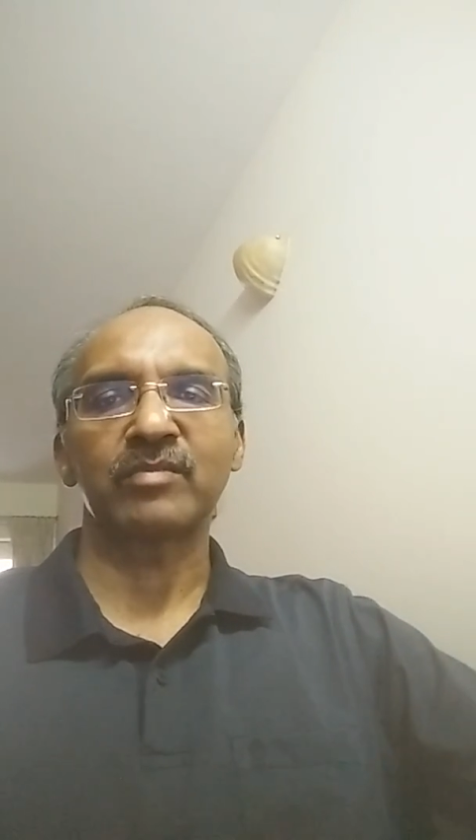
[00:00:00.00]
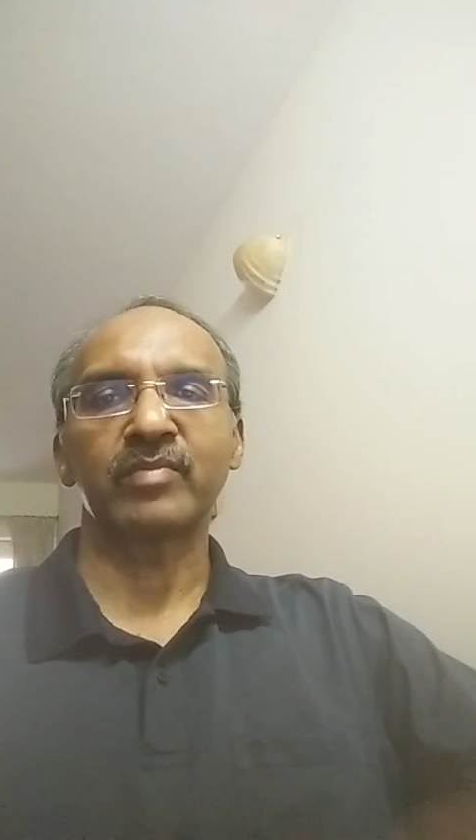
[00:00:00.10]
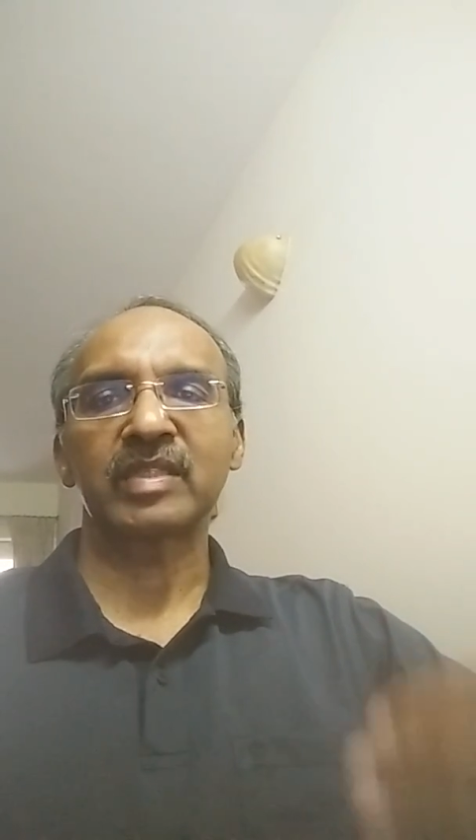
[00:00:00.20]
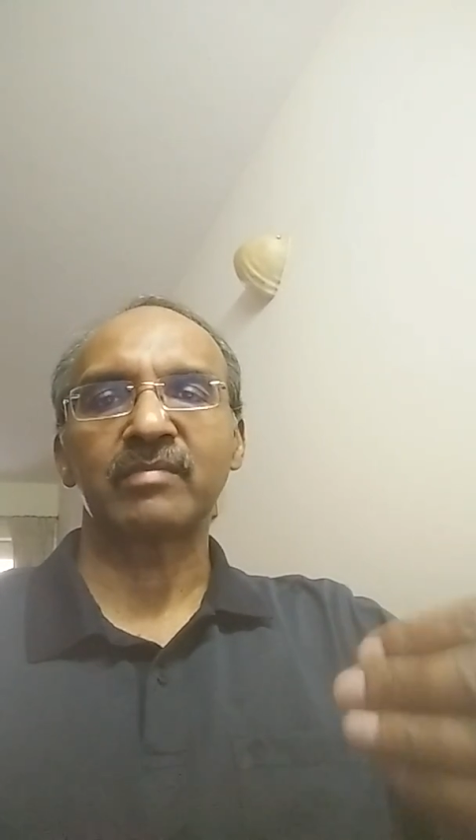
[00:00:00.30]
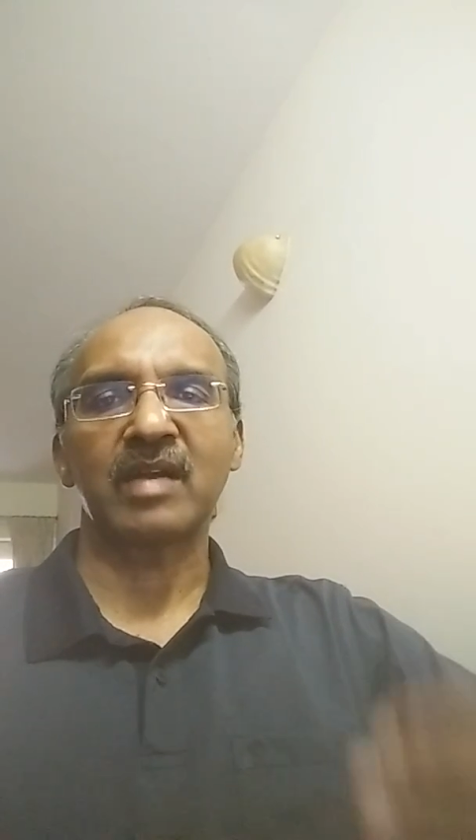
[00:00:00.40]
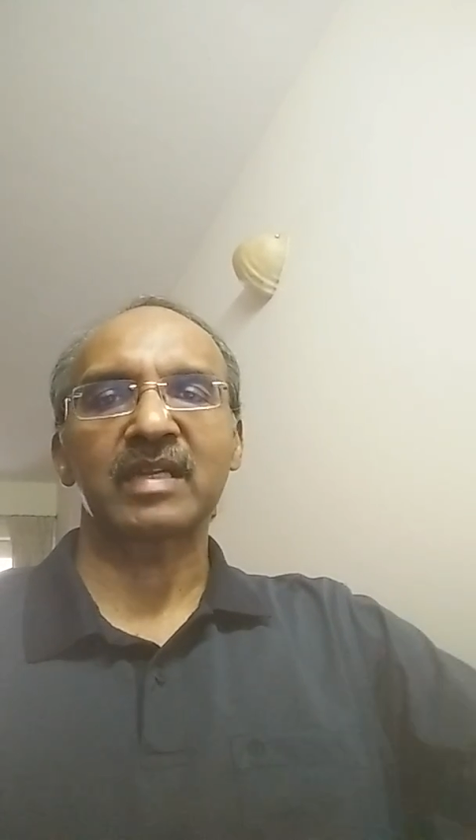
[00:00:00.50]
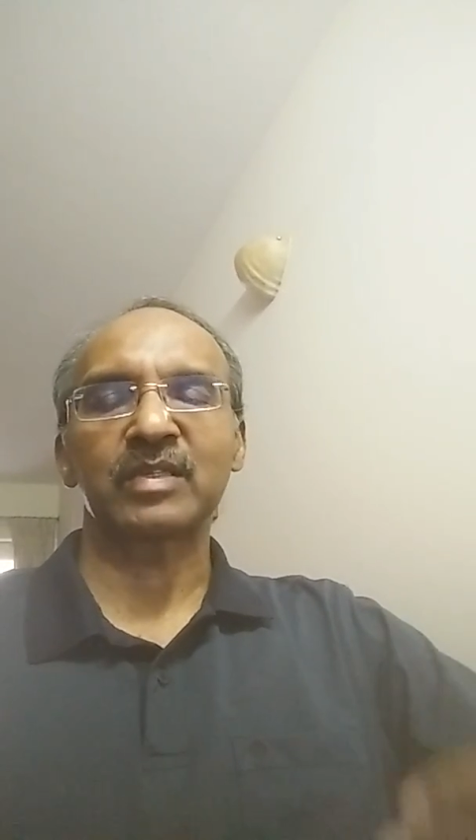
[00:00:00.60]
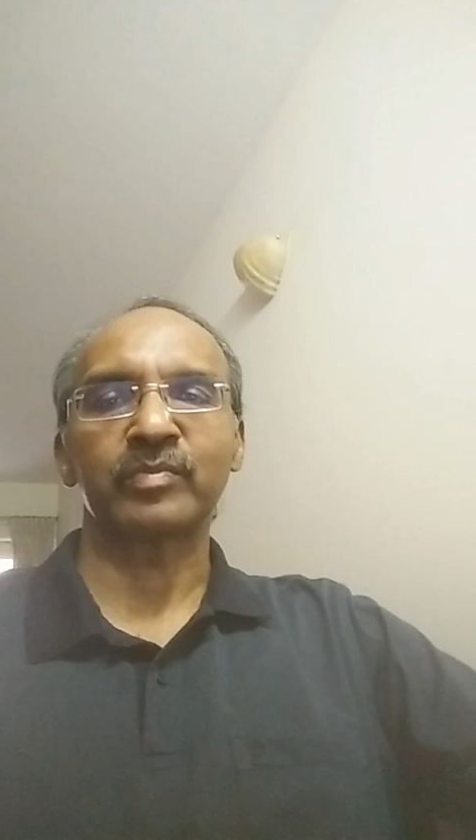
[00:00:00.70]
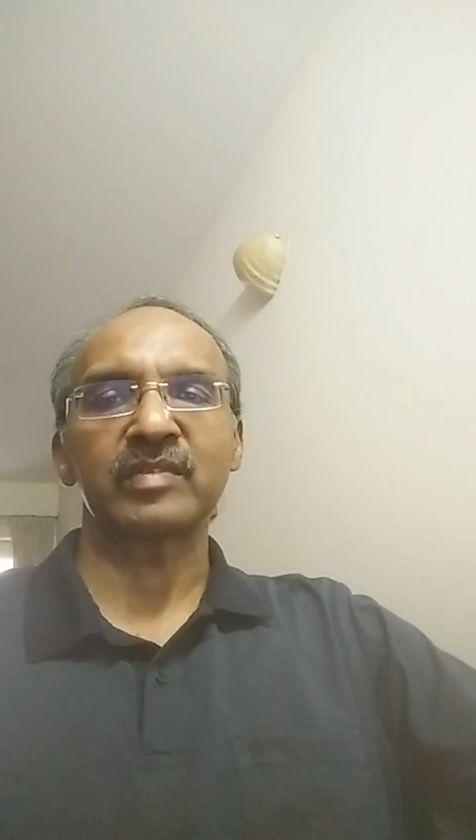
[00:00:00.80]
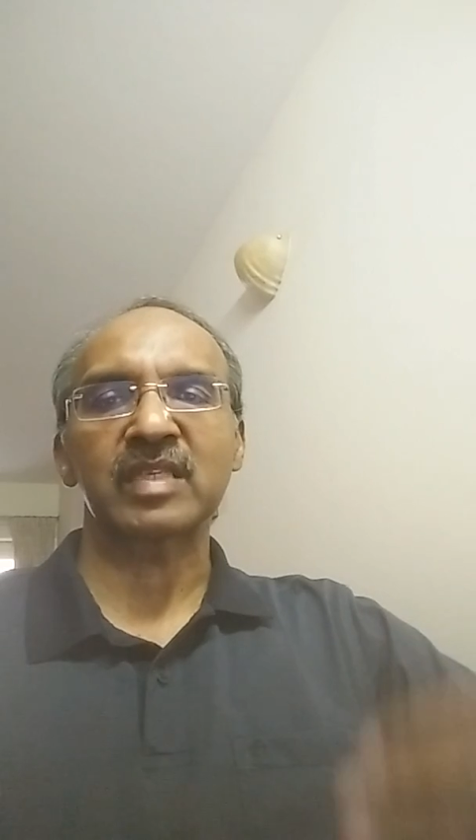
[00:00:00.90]
moment the
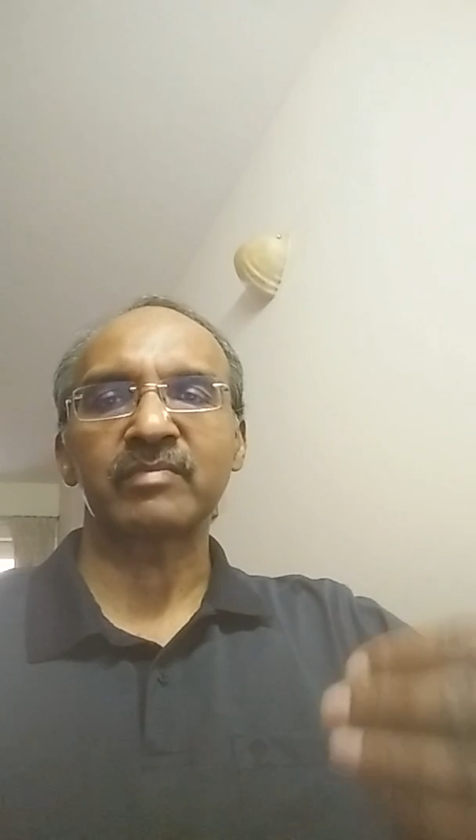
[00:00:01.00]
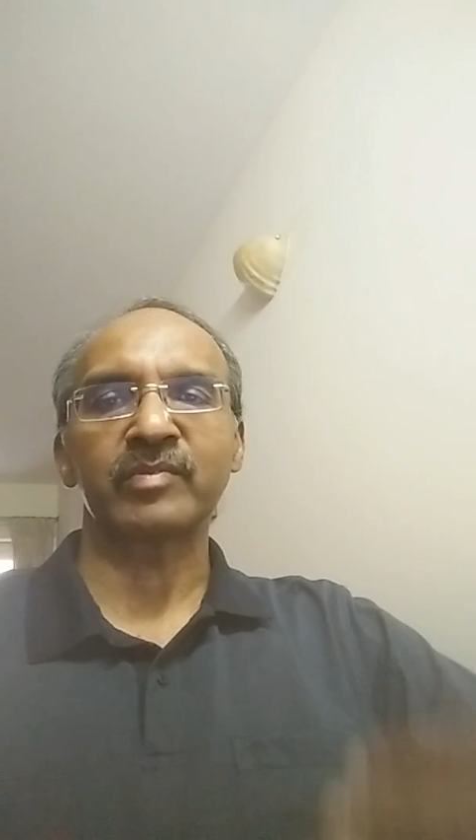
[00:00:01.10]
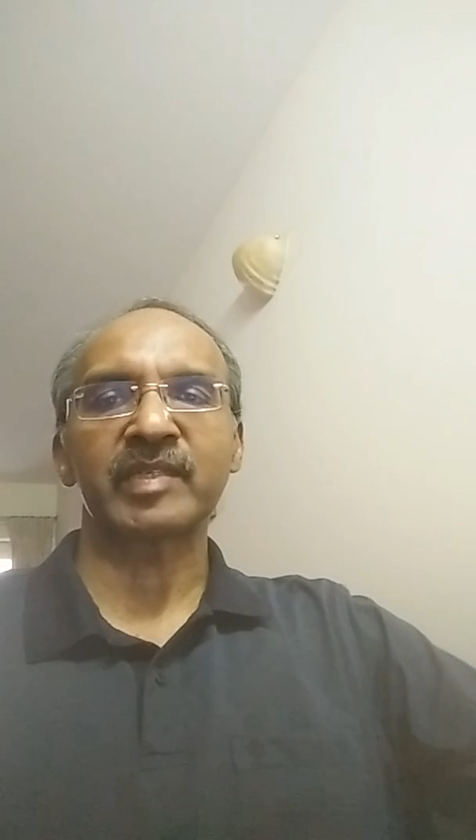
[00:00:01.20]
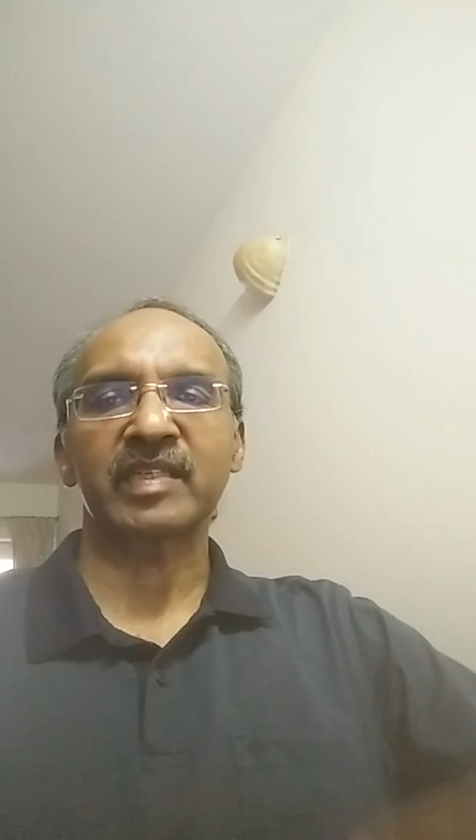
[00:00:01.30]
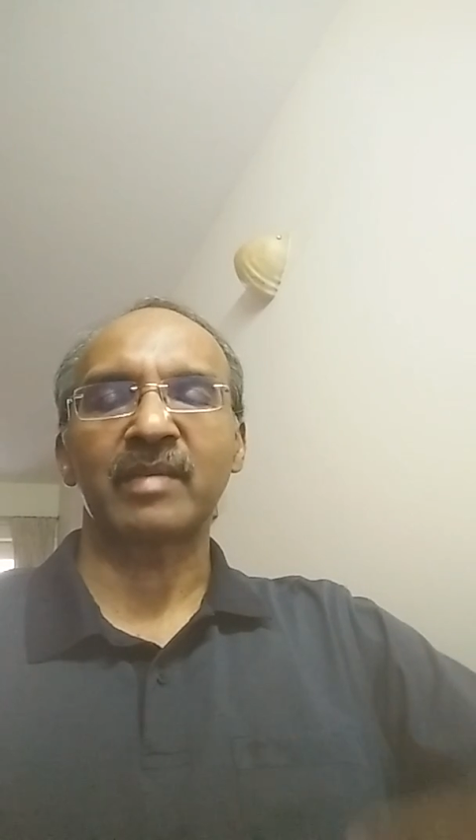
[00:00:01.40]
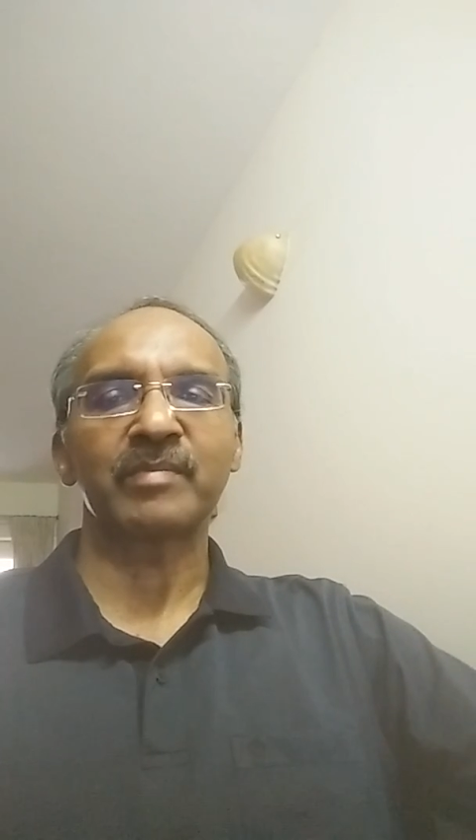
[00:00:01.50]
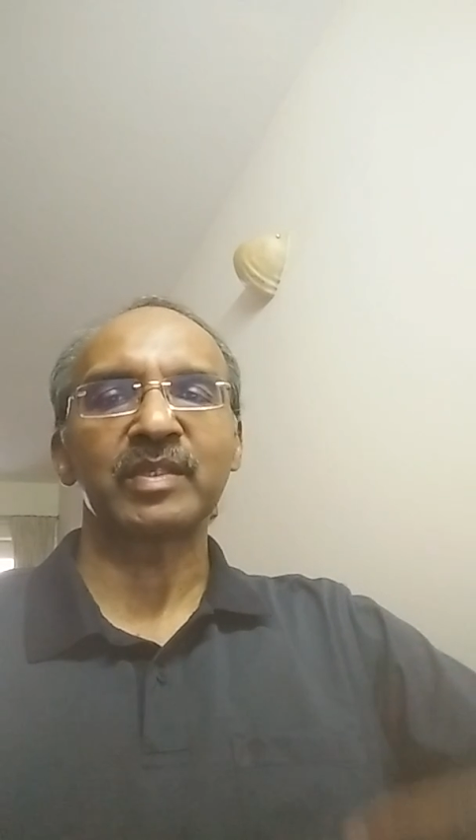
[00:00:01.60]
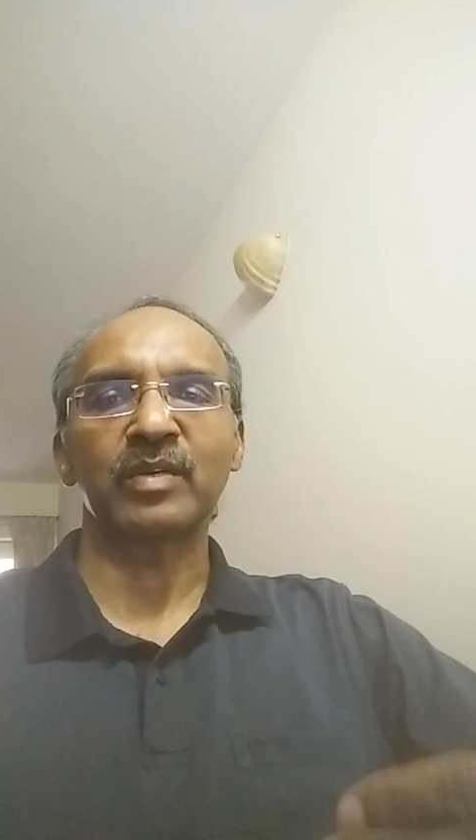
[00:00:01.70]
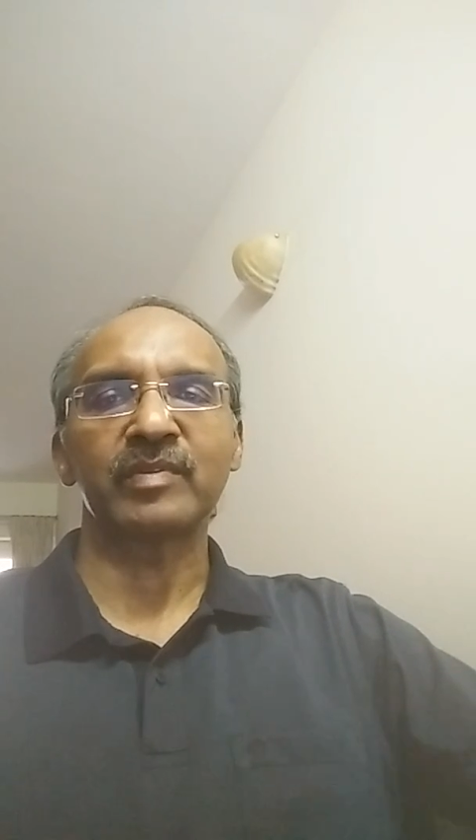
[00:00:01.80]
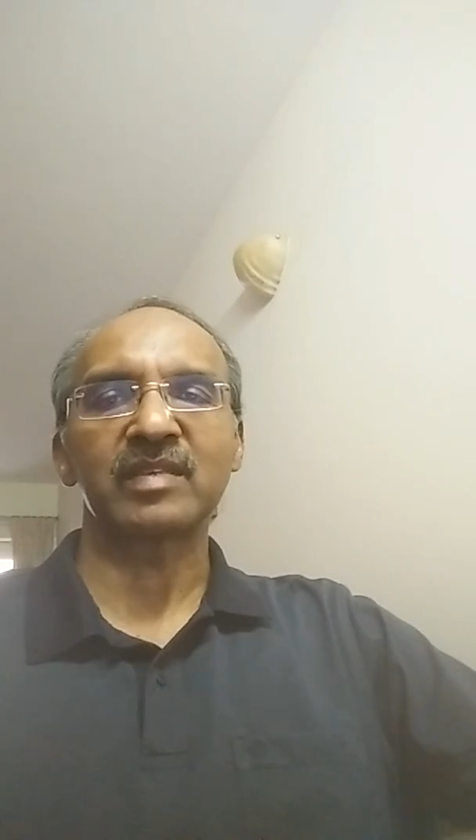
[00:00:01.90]
market opens, moment a
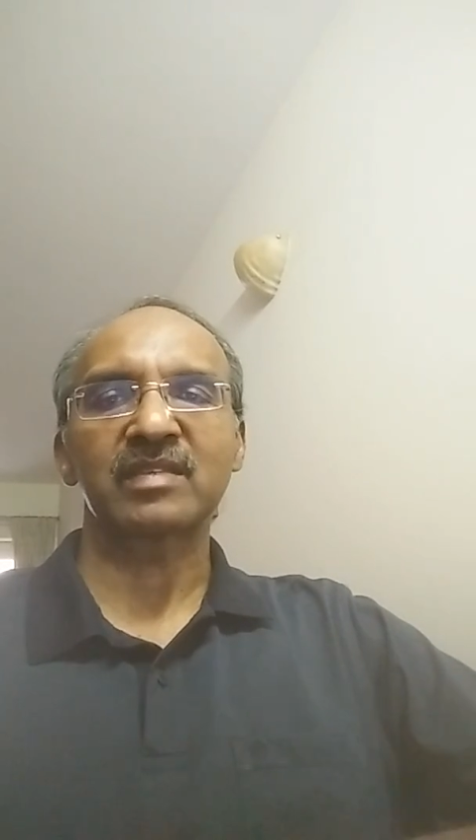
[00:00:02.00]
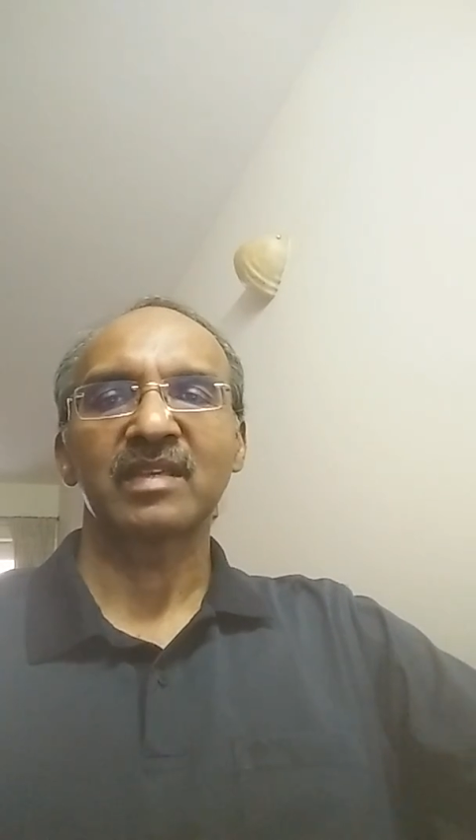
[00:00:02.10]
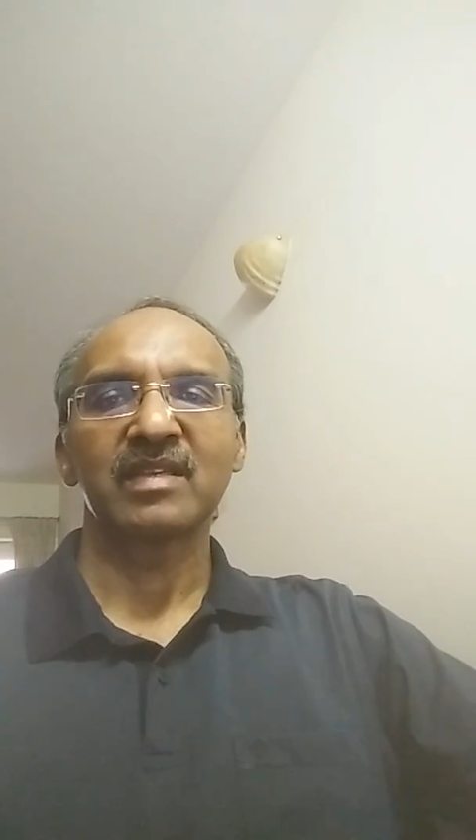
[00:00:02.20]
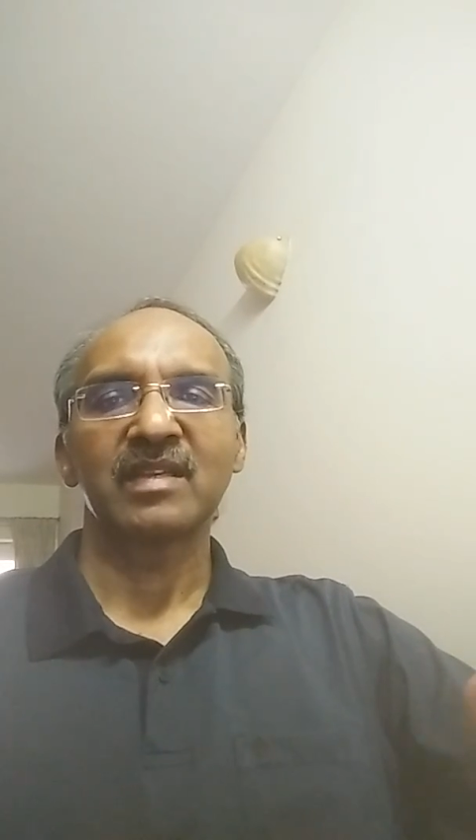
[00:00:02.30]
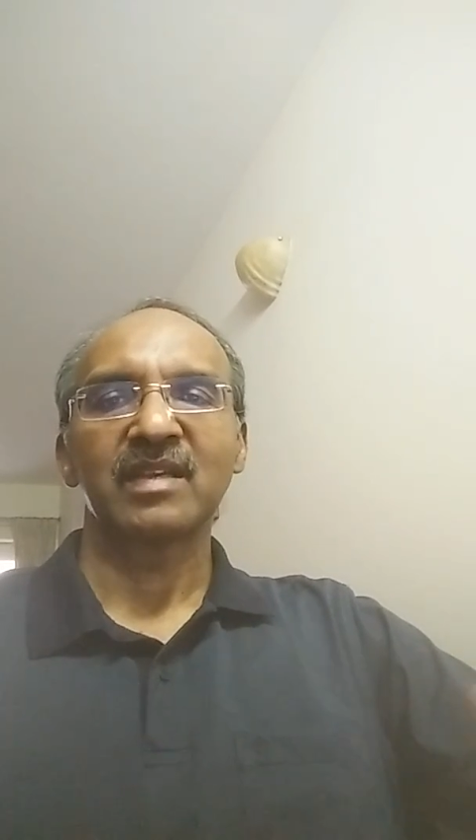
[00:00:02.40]
company opens,